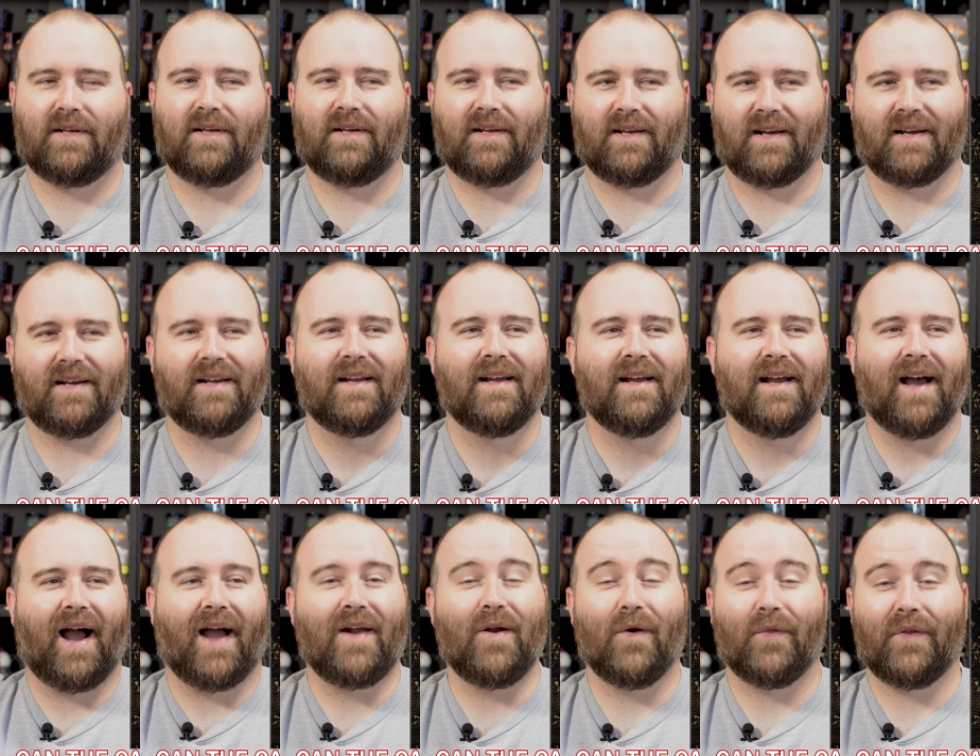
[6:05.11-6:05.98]

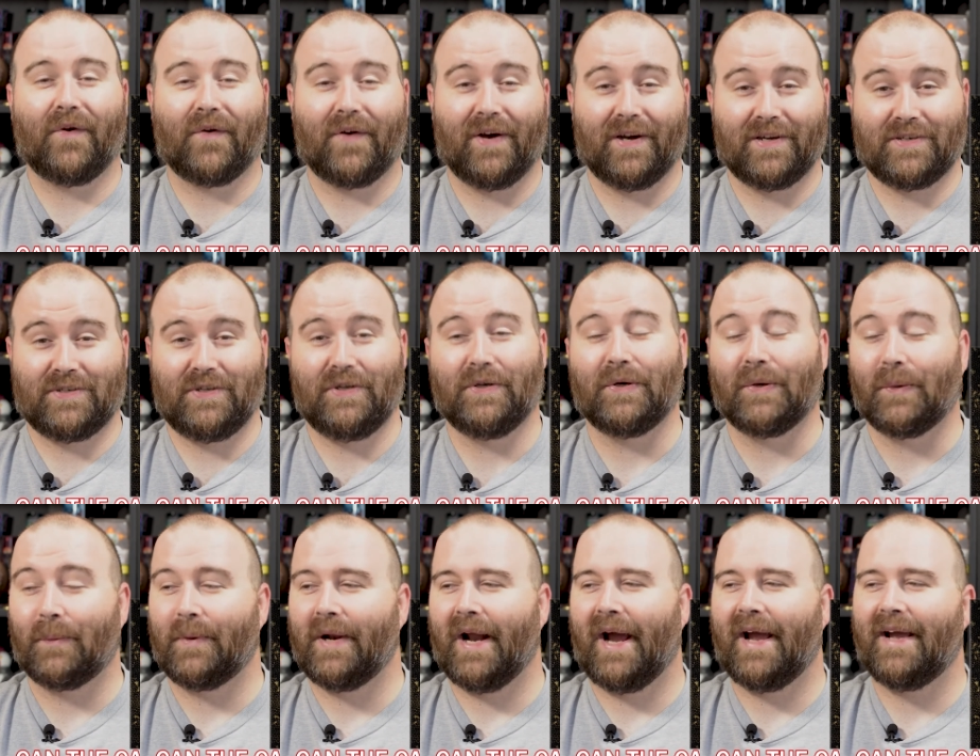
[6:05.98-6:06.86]
I know there are
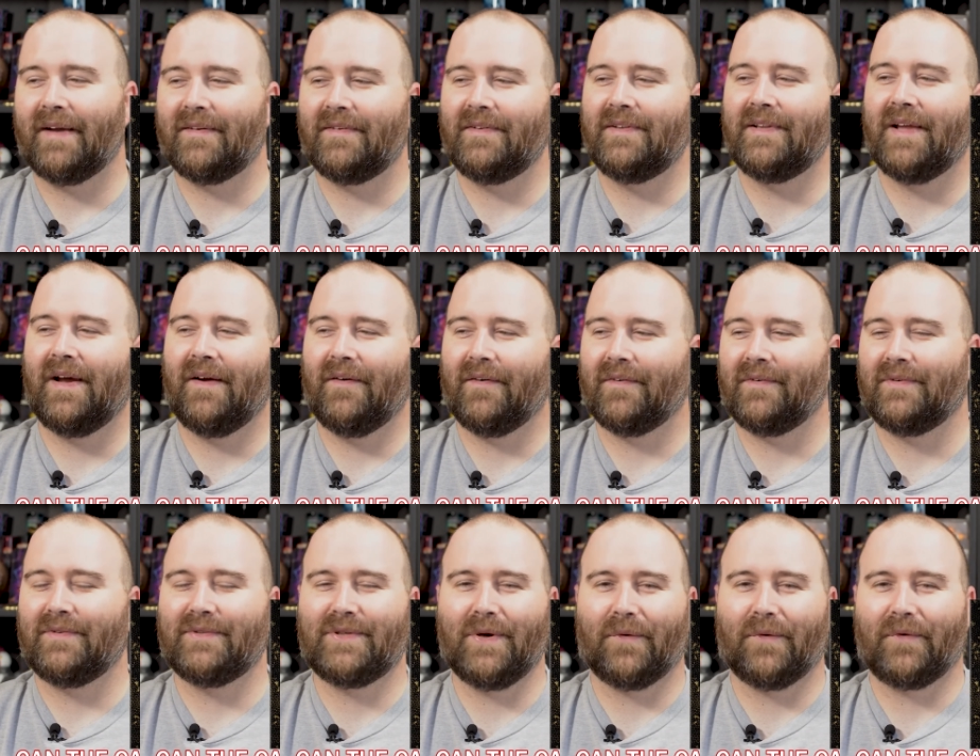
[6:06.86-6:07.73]
two, but I
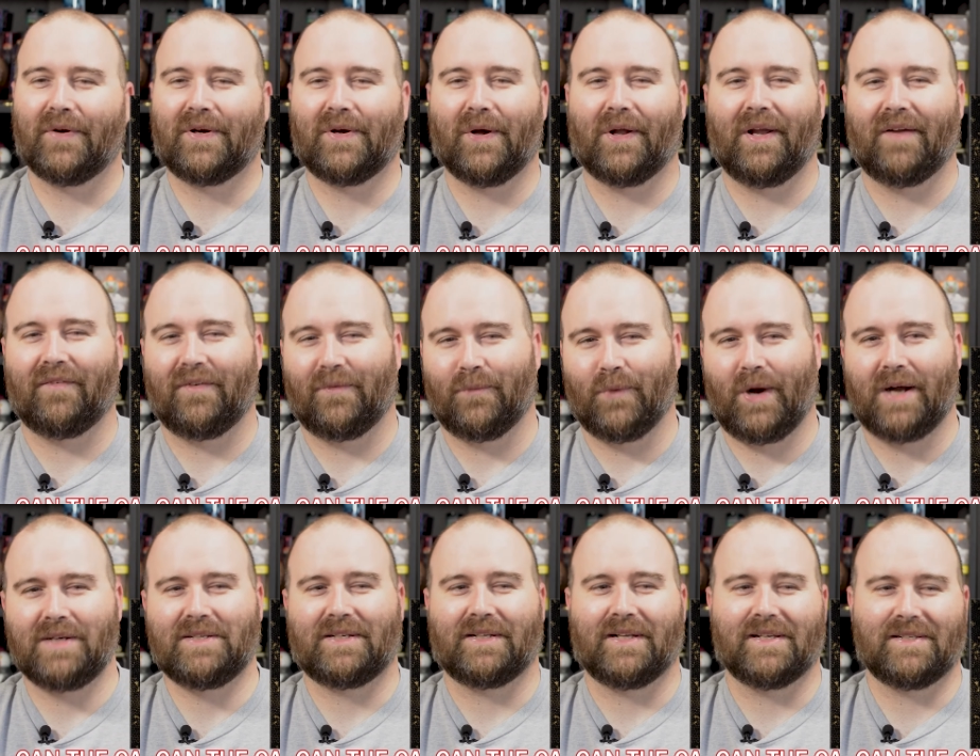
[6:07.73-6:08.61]
don't recall even
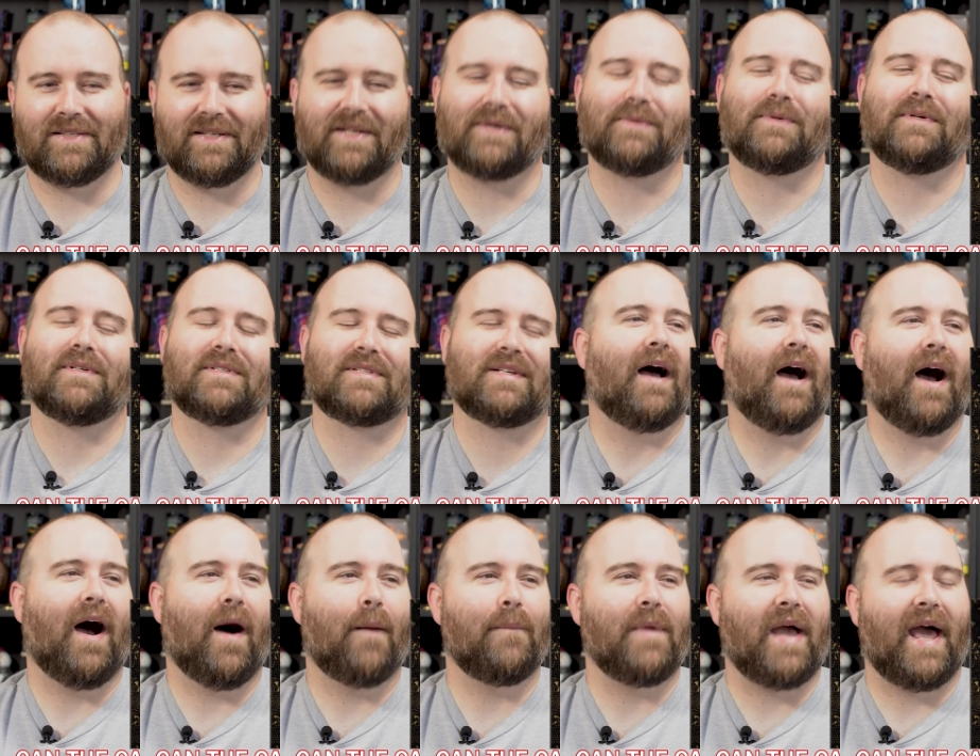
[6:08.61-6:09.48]
watching the sequels.
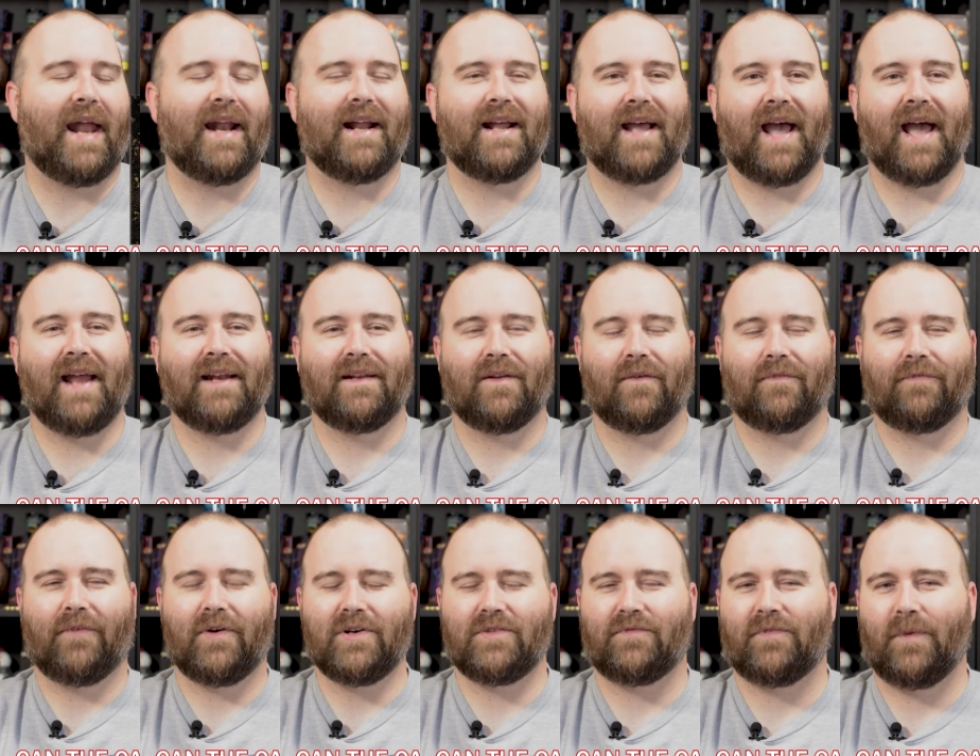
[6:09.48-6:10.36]
And the
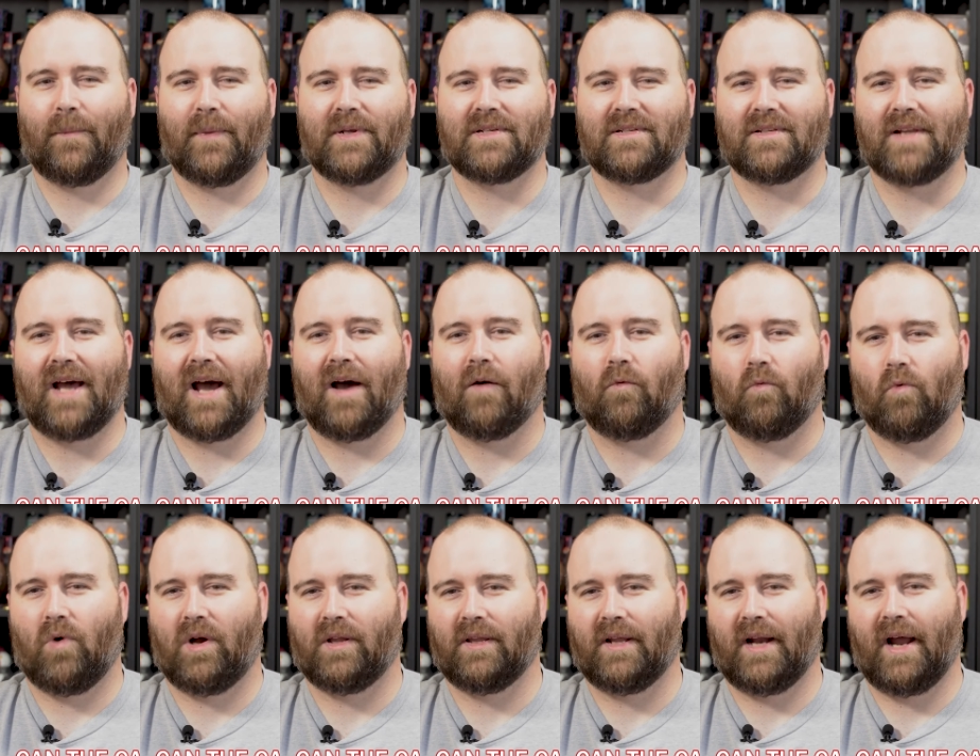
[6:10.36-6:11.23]
first film is not
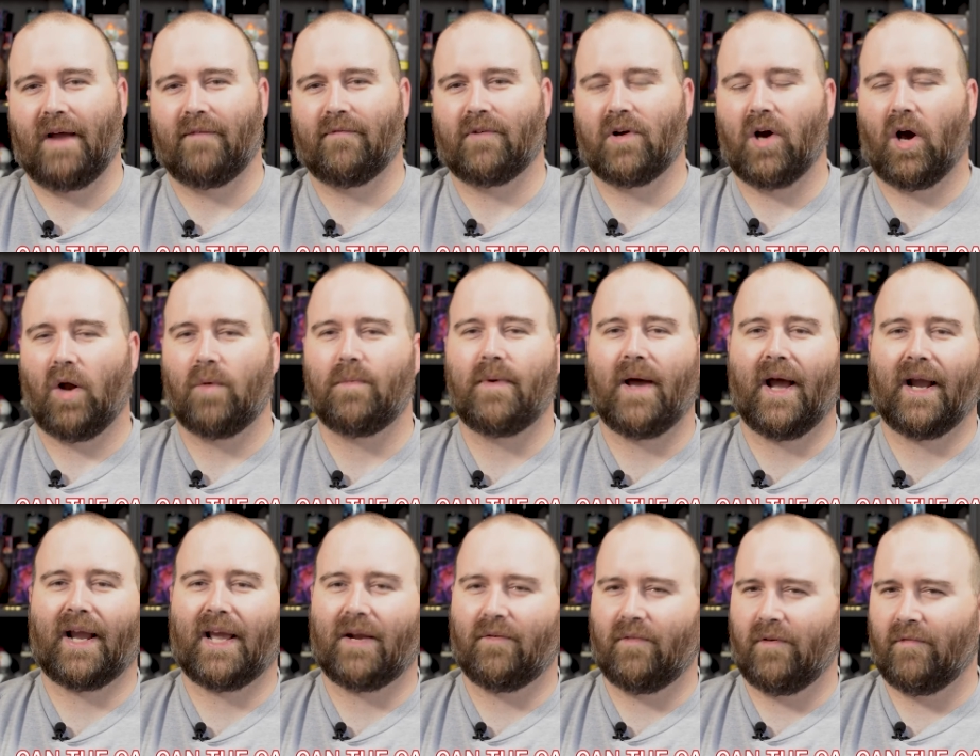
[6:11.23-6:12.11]
one that I've gone
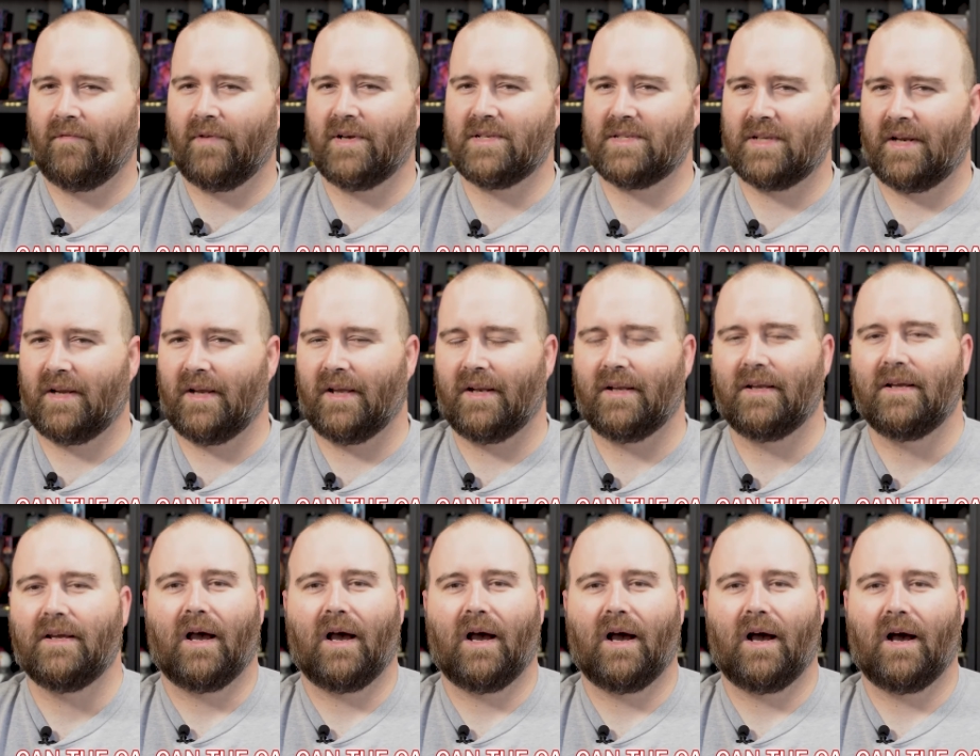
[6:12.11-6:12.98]
back and revisited
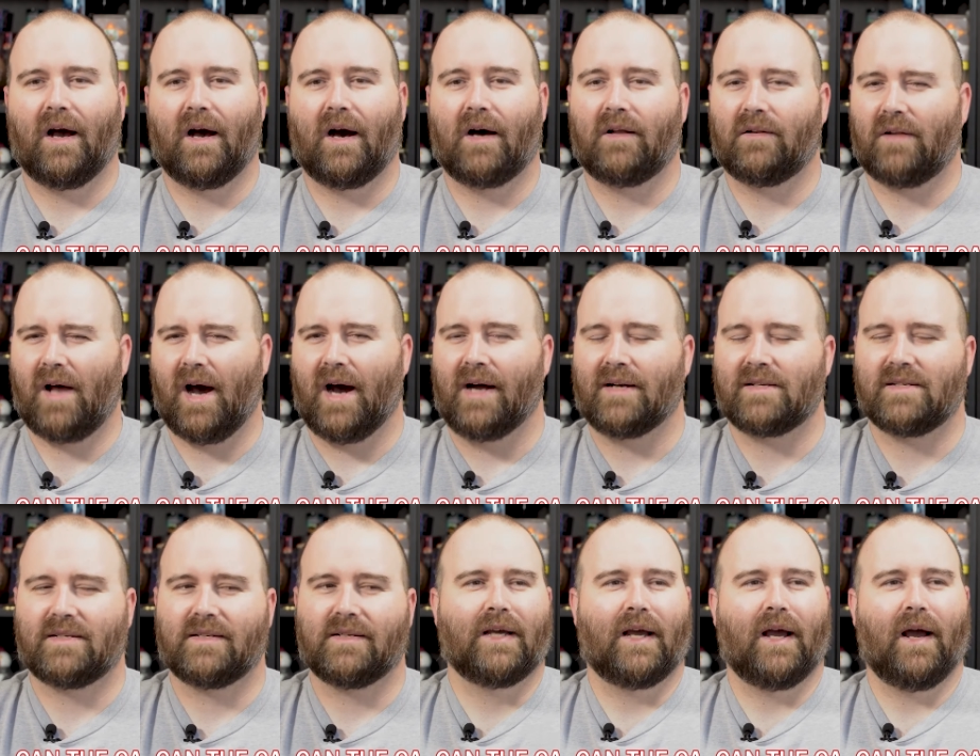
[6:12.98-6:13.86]
a
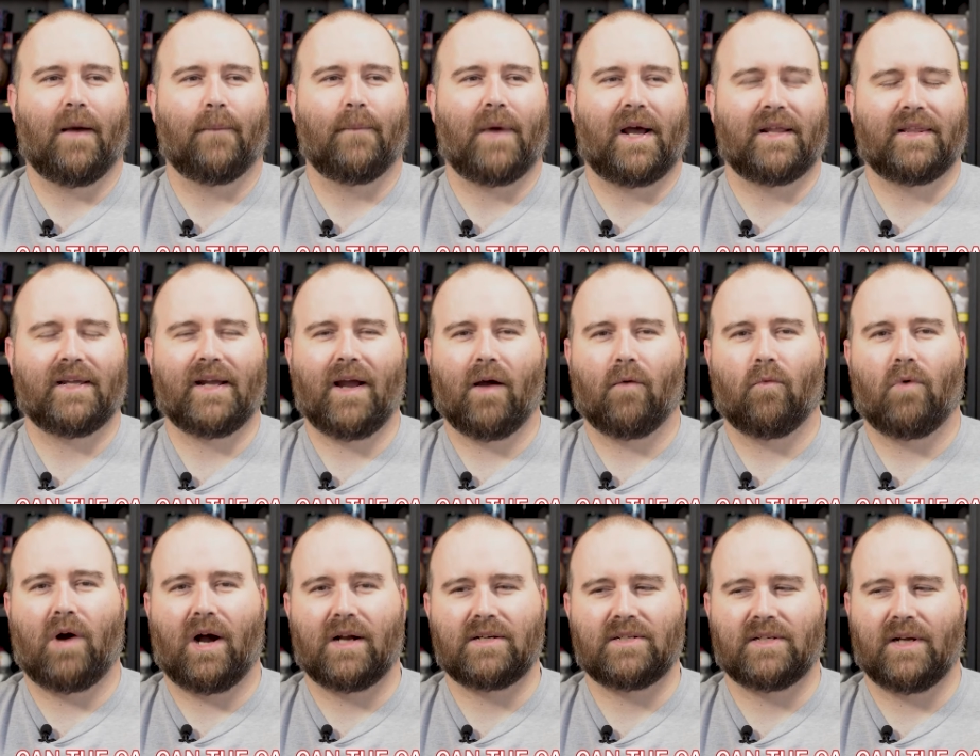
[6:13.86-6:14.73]
lot. I think I
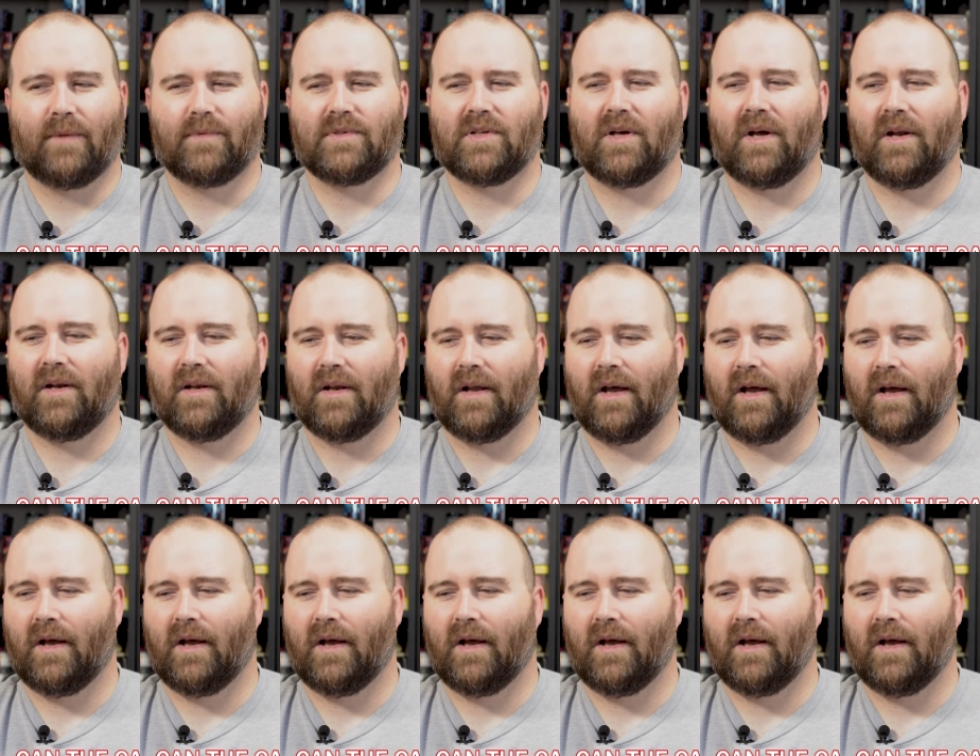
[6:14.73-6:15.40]
watched it. It was on